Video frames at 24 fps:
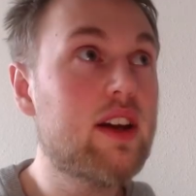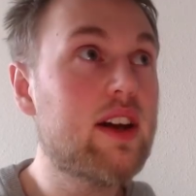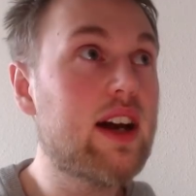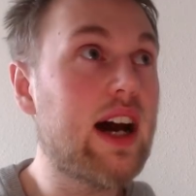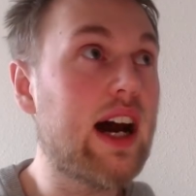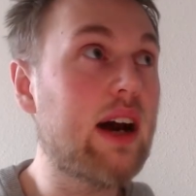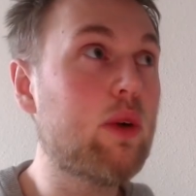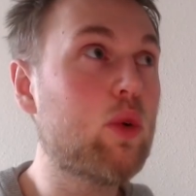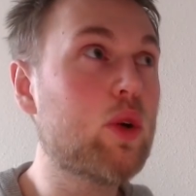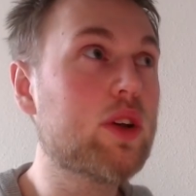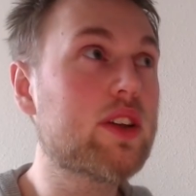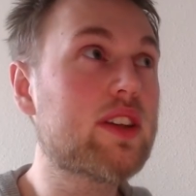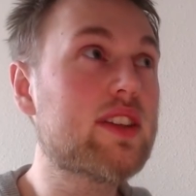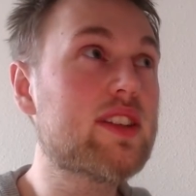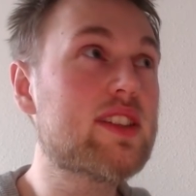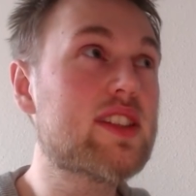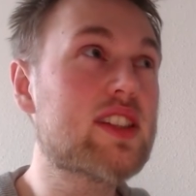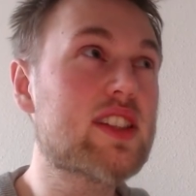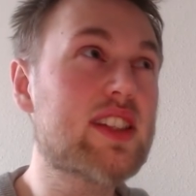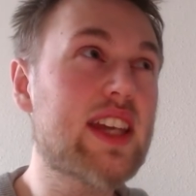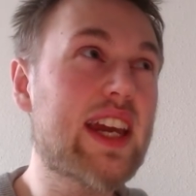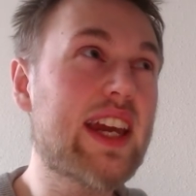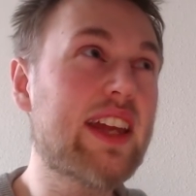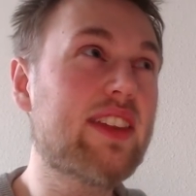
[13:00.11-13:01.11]
I won't
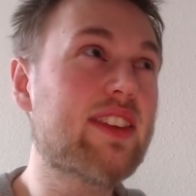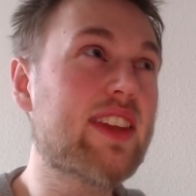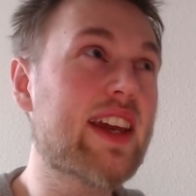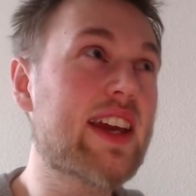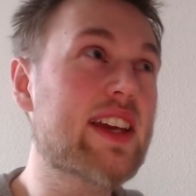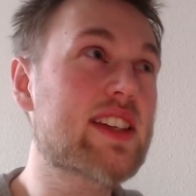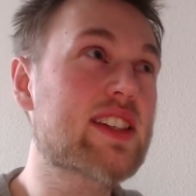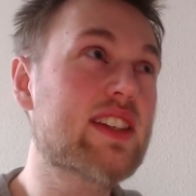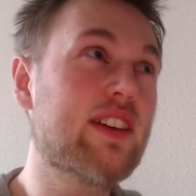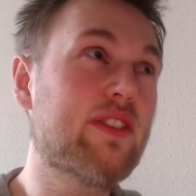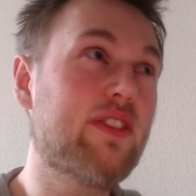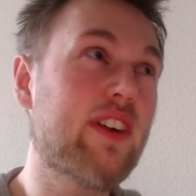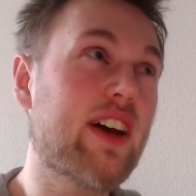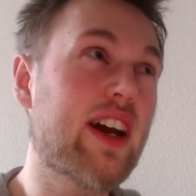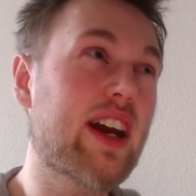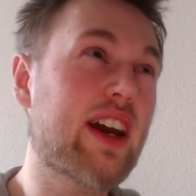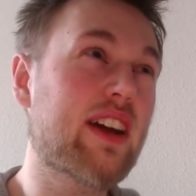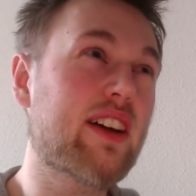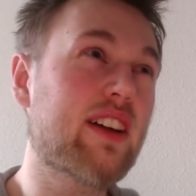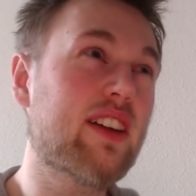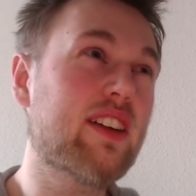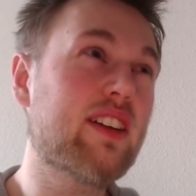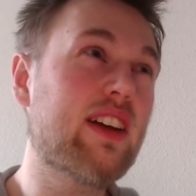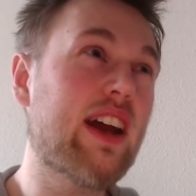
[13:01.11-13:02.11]
say things if I uh,